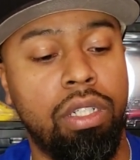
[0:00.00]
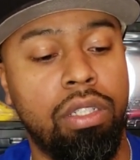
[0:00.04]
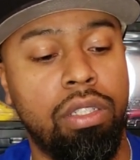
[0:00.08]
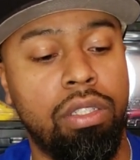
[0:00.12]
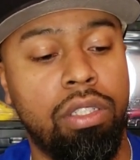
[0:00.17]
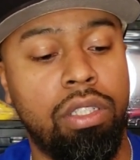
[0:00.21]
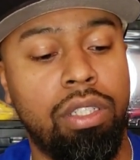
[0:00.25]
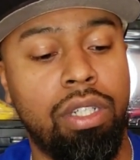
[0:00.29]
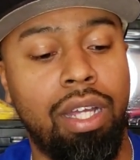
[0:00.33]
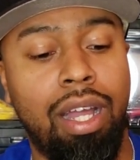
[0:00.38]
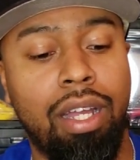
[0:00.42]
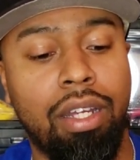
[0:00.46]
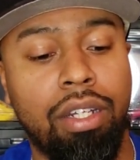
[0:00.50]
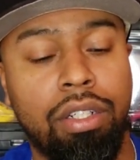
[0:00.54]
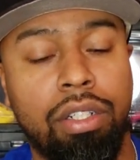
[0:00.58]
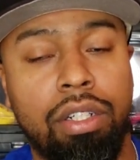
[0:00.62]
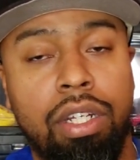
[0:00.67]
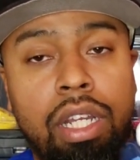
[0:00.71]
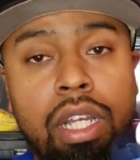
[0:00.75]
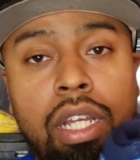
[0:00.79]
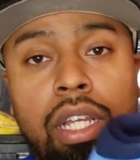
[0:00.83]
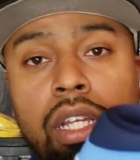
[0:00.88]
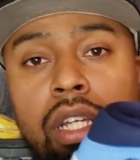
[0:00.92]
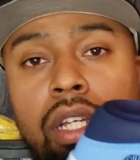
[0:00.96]
jogger
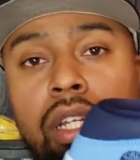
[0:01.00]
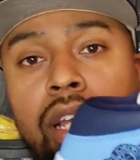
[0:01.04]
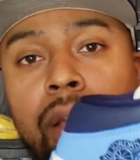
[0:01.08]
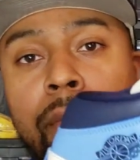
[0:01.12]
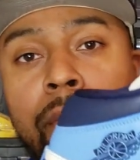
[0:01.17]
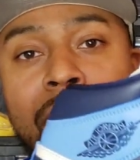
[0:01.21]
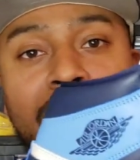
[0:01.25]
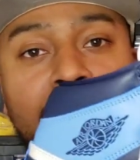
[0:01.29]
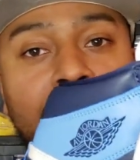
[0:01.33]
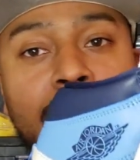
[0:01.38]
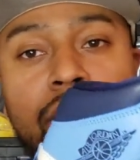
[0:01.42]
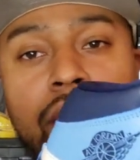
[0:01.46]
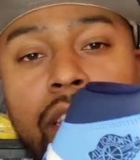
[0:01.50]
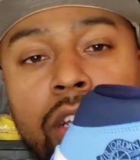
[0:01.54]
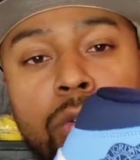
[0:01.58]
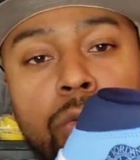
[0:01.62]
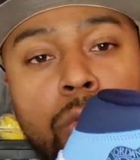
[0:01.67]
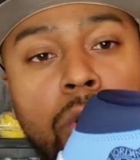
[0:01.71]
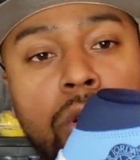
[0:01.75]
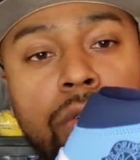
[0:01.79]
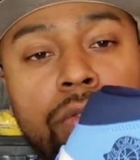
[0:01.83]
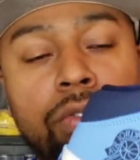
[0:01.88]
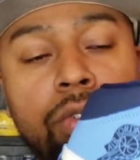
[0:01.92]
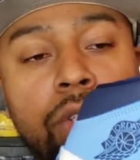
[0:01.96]
and make that thing
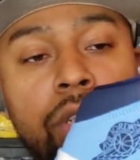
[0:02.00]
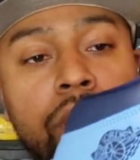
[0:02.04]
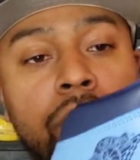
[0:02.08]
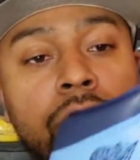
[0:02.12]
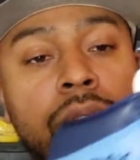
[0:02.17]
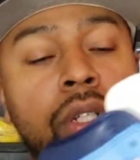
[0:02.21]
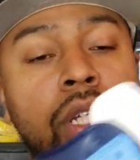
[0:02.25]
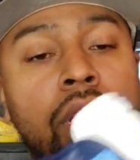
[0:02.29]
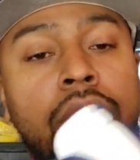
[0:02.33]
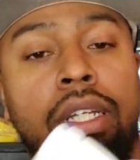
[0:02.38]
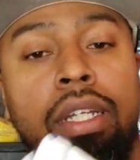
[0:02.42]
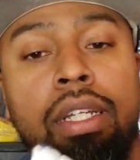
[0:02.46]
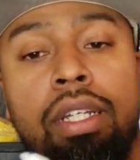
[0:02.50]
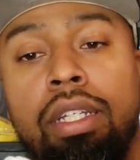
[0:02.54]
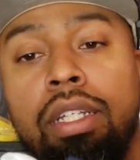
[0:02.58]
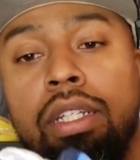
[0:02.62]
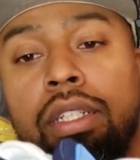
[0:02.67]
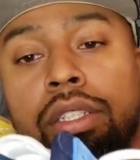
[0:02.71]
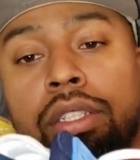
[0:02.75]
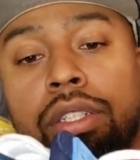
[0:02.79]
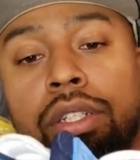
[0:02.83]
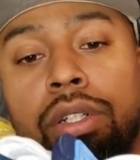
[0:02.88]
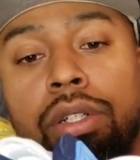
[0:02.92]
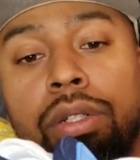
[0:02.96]
work for you.
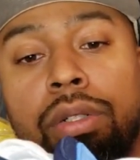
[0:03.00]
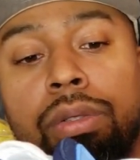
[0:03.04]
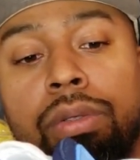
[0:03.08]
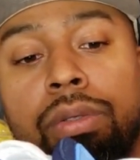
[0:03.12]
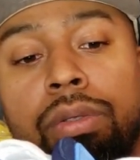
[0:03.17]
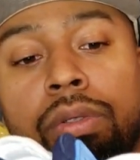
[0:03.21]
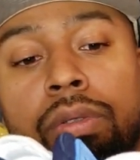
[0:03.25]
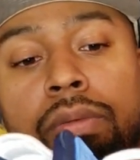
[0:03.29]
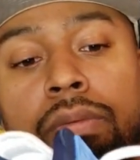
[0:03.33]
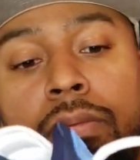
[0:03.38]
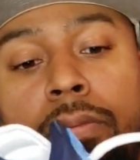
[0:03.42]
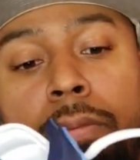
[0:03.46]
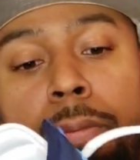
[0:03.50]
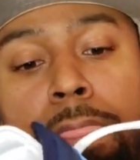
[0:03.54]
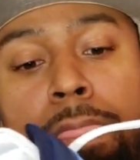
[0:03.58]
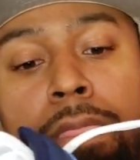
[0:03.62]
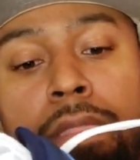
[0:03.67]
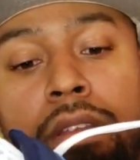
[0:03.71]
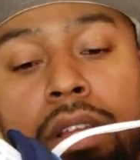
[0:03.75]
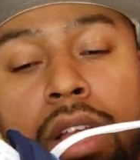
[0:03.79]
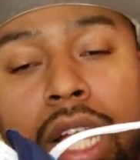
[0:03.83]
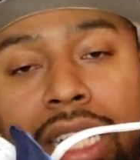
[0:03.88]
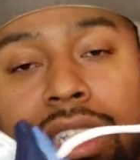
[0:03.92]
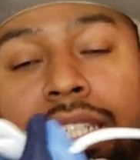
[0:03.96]
So
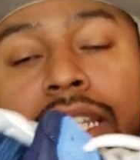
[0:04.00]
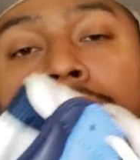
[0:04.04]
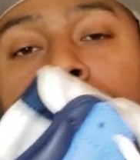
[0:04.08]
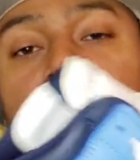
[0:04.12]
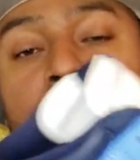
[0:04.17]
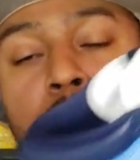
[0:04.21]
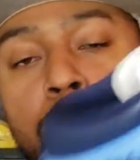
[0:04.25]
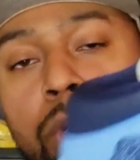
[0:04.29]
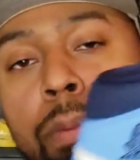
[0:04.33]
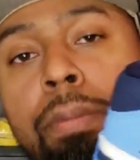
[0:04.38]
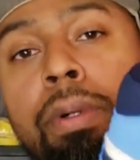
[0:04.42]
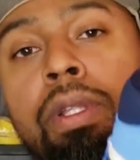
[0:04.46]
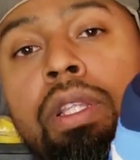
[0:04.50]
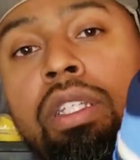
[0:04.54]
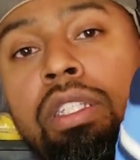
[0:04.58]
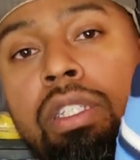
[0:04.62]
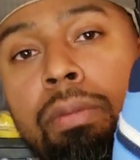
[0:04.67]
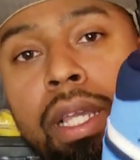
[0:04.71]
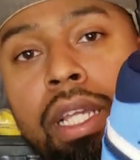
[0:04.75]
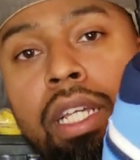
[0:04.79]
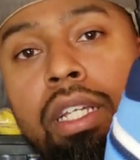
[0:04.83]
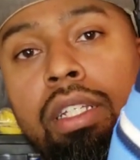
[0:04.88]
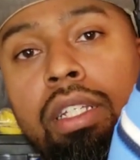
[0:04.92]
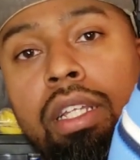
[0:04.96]
I definitely will put this in
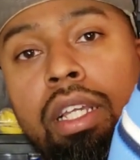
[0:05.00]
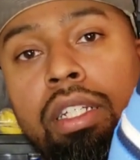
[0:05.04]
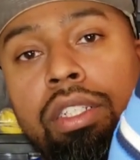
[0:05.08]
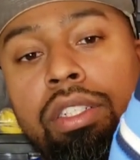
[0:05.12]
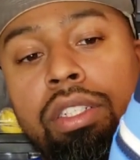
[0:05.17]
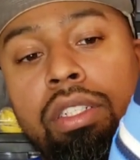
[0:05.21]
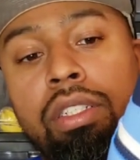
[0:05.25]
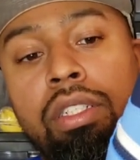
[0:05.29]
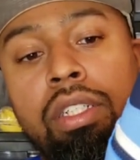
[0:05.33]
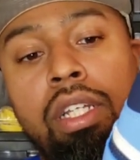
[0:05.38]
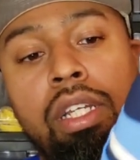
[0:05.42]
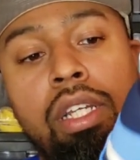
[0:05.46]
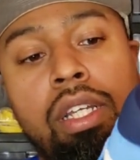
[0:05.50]
my collection.